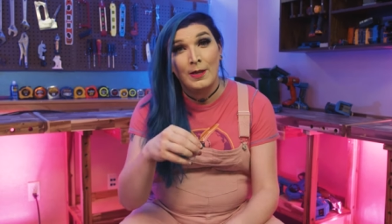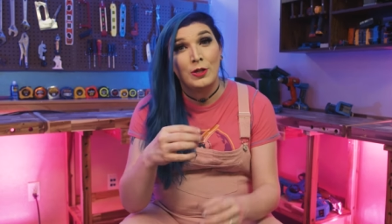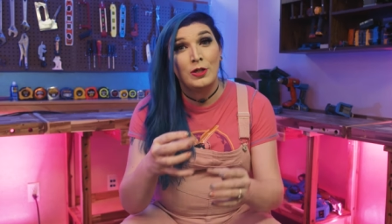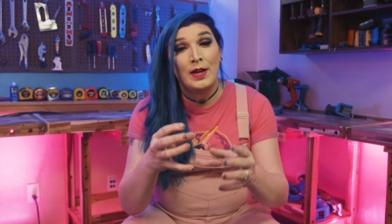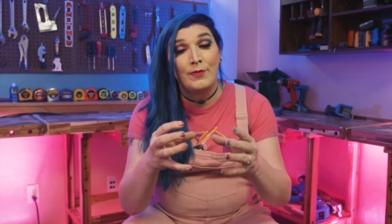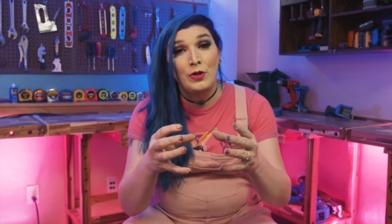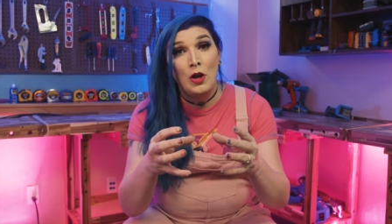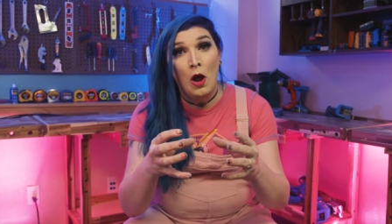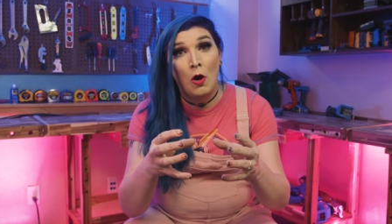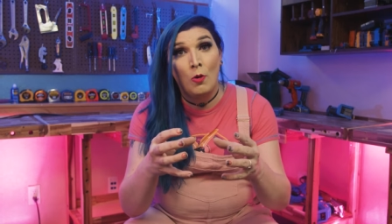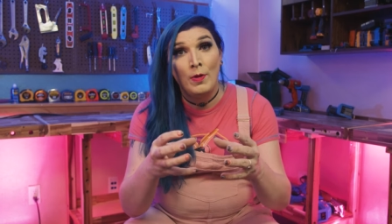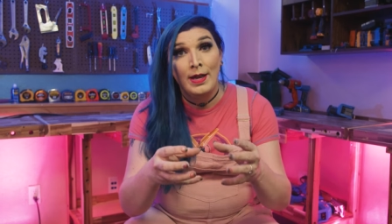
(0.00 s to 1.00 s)
You never
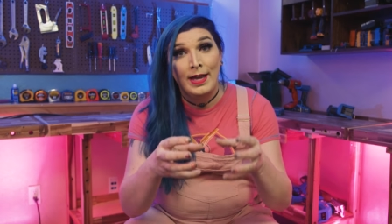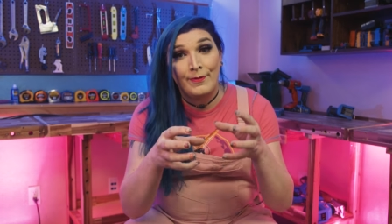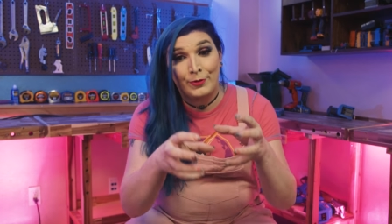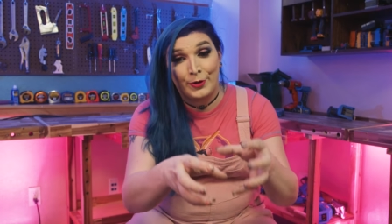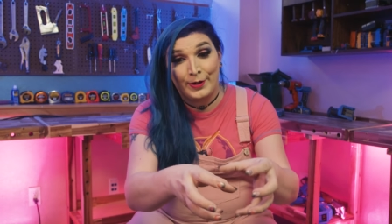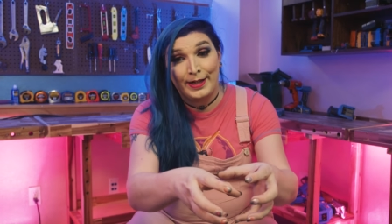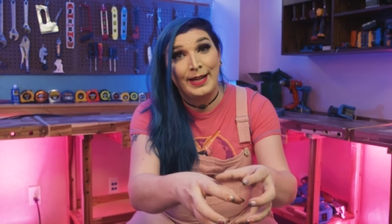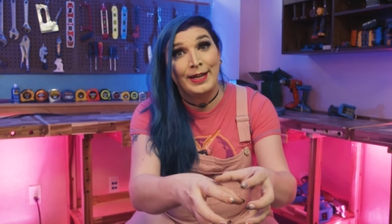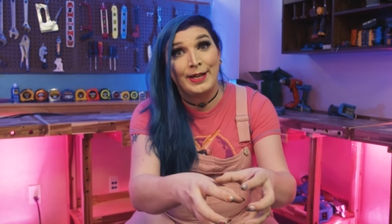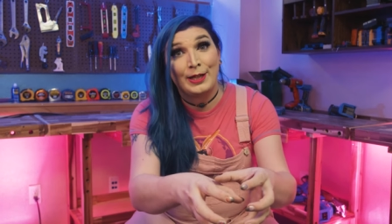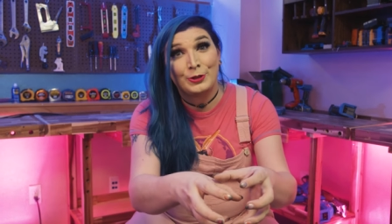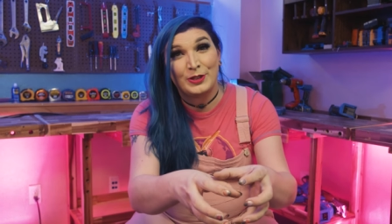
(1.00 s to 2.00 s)
know if you're gonna
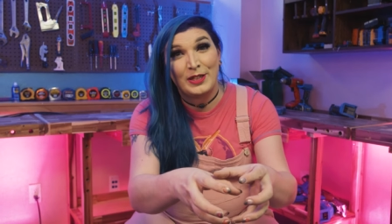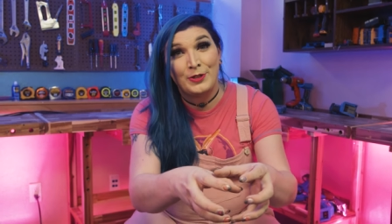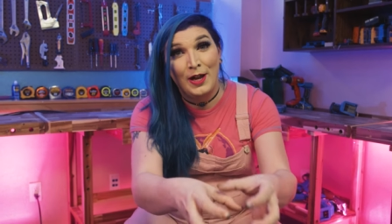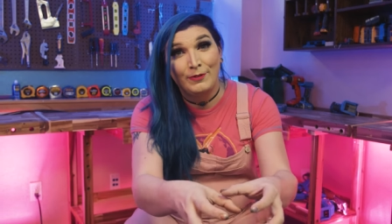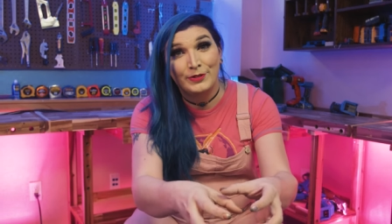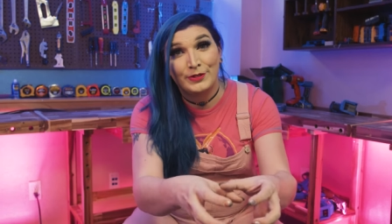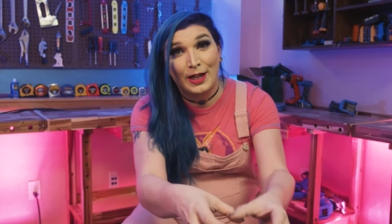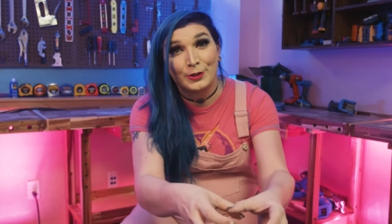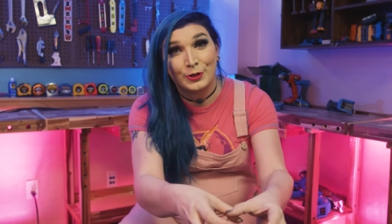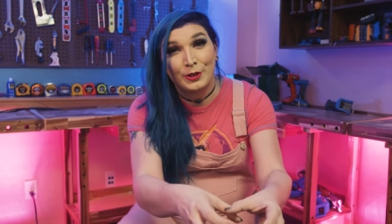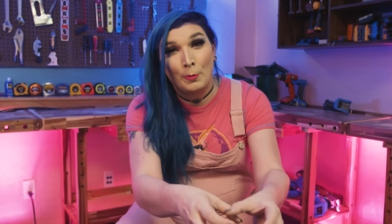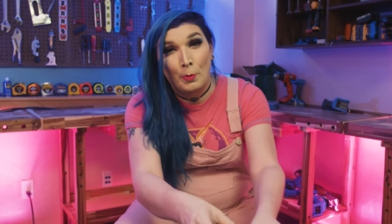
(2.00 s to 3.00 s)
get just enough
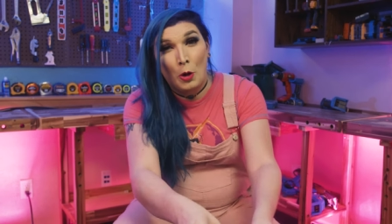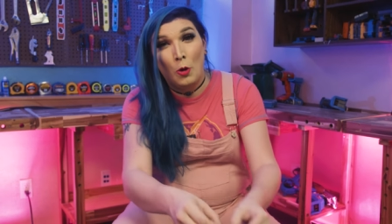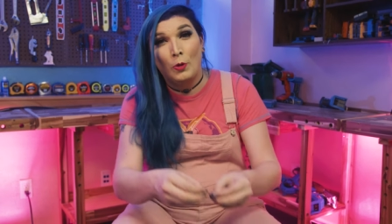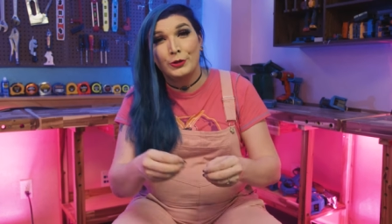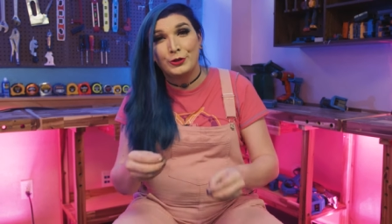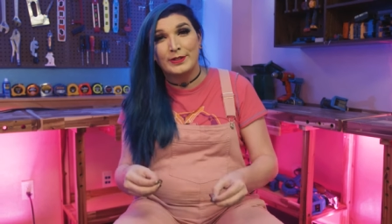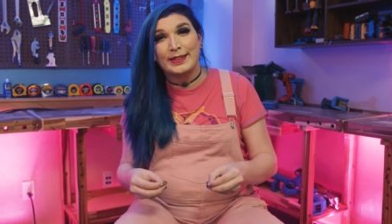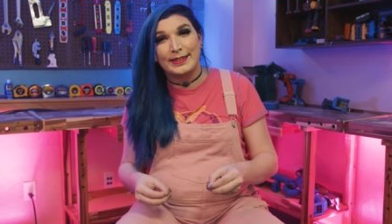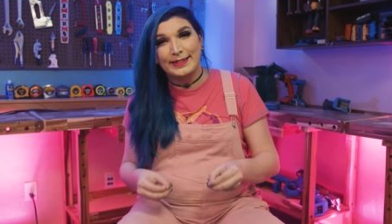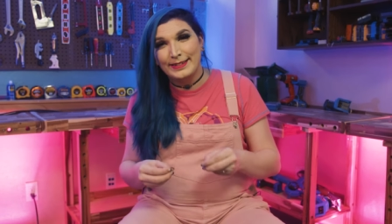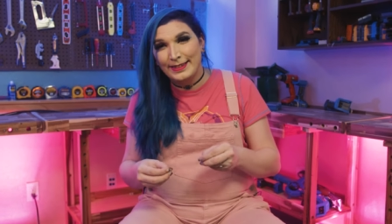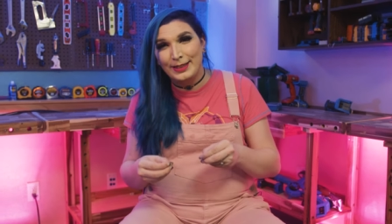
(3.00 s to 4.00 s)
suction to pull it just a
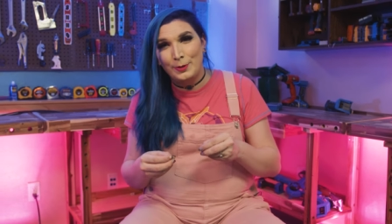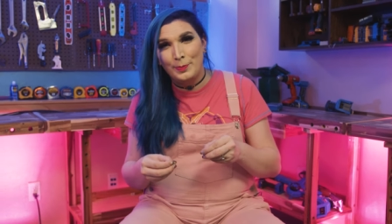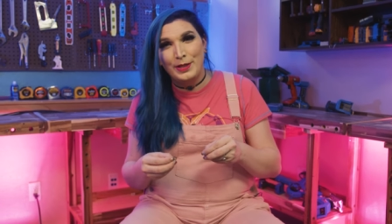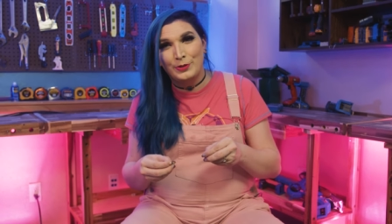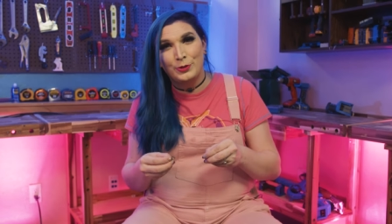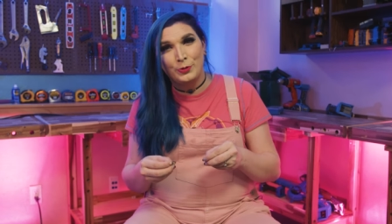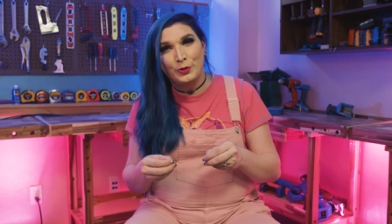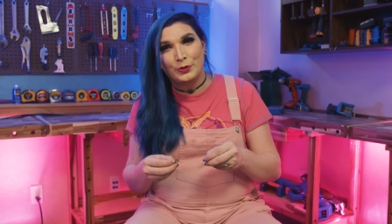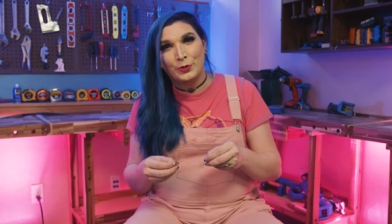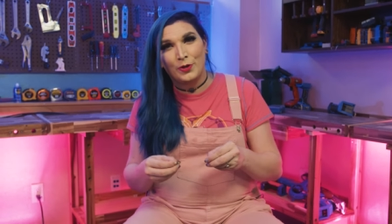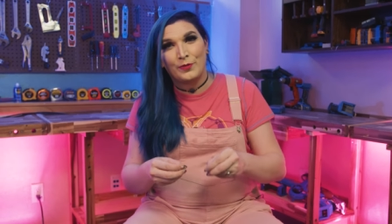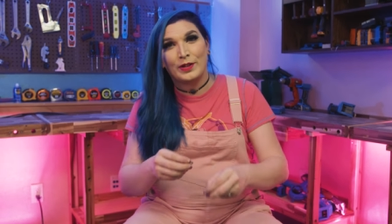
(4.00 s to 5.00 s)
little bit to the
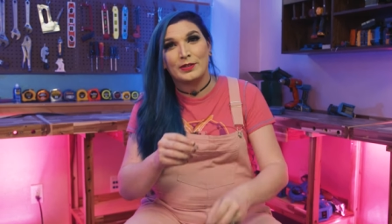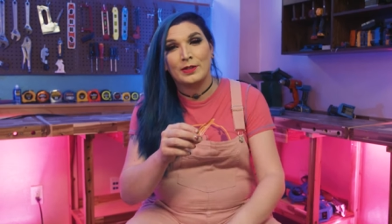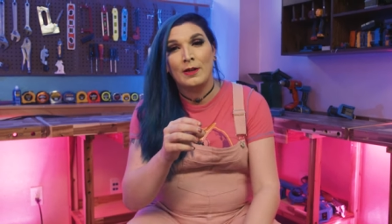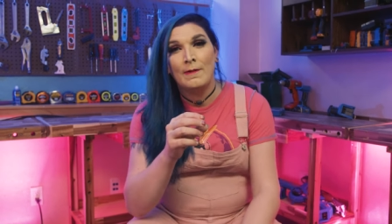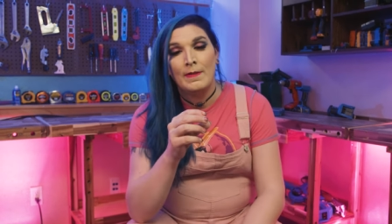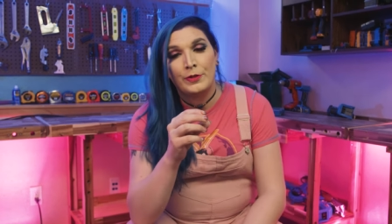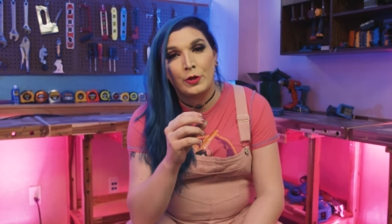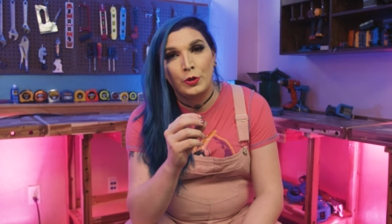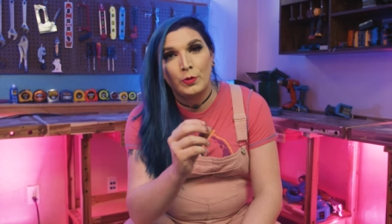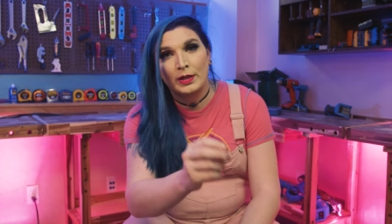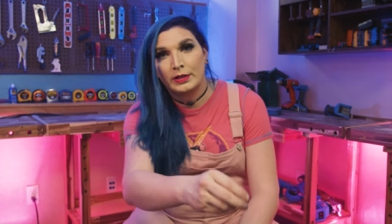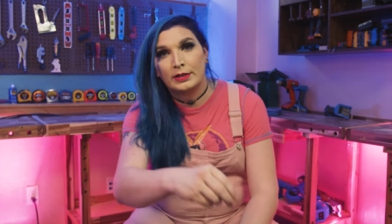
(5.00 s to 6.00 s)
surface so
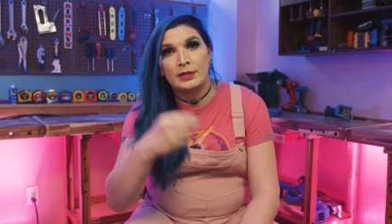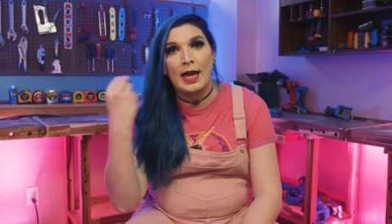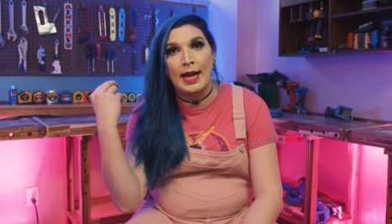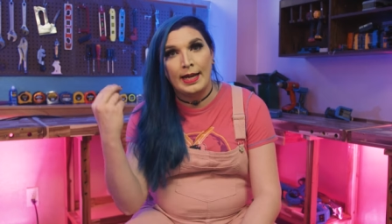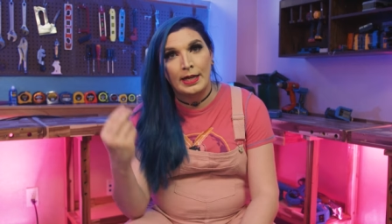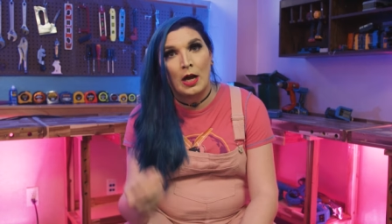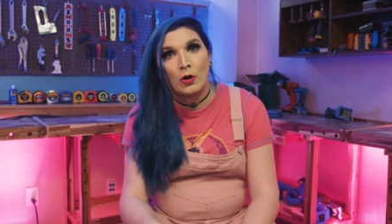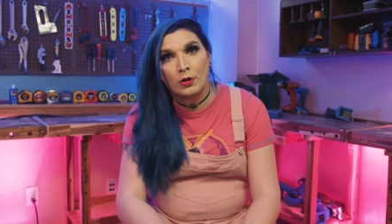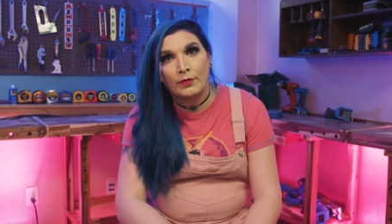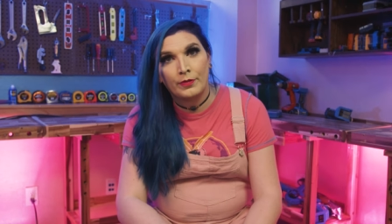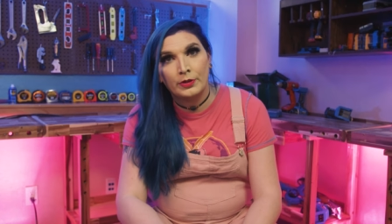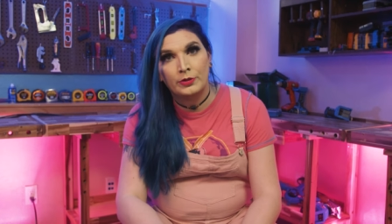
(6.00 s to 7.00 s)
you can snag it out
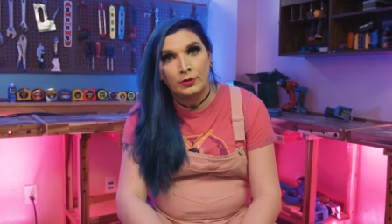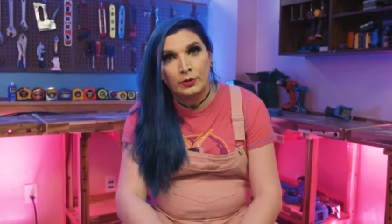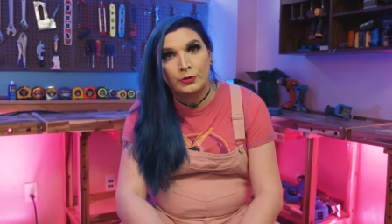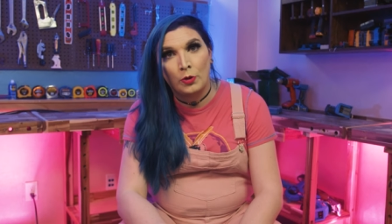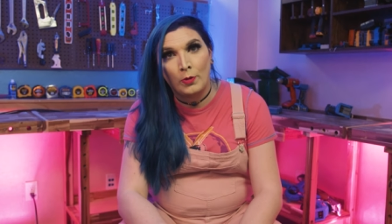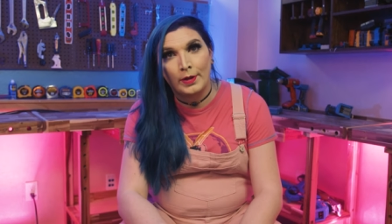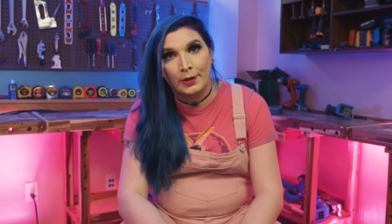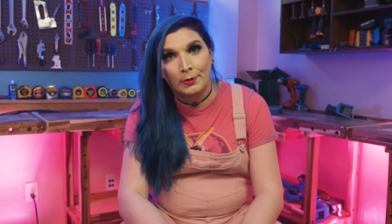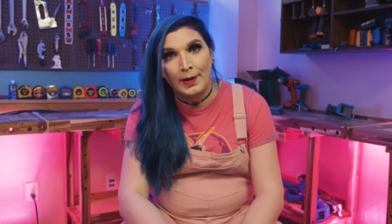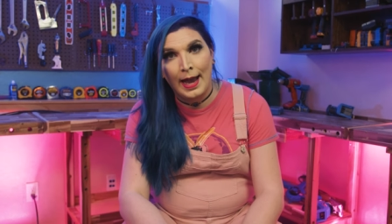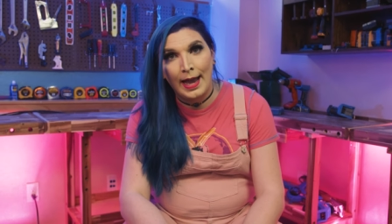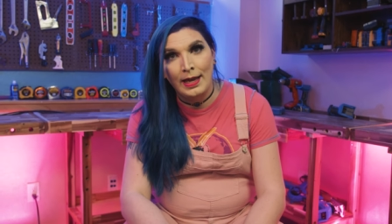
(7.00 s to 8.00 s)
of the toilet,
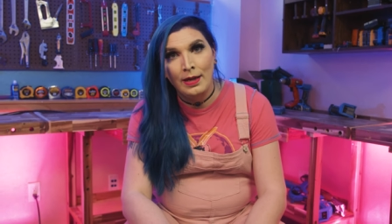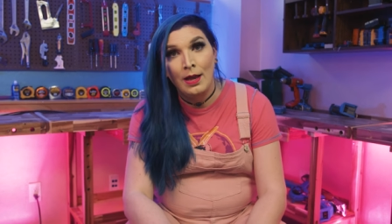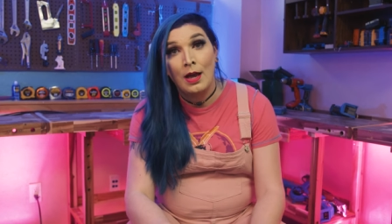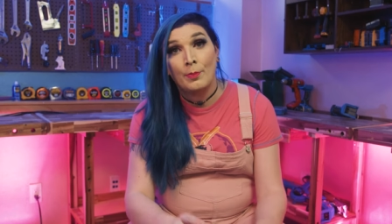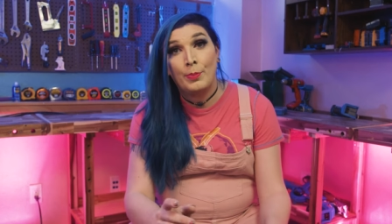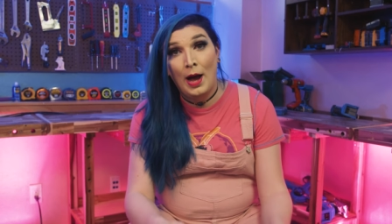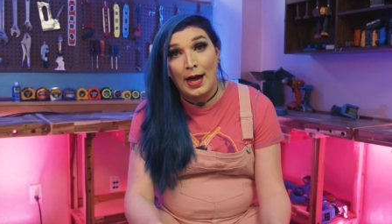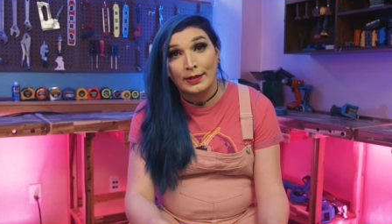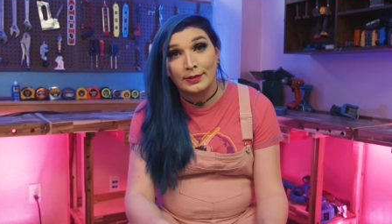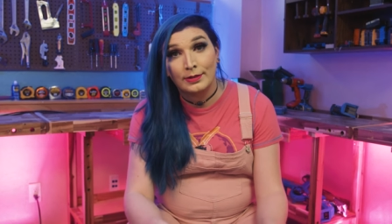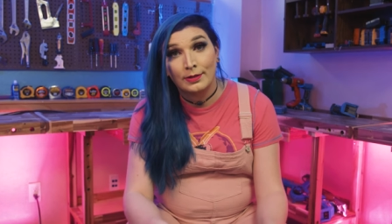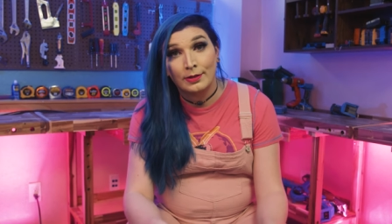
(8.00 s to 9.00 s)
okay? But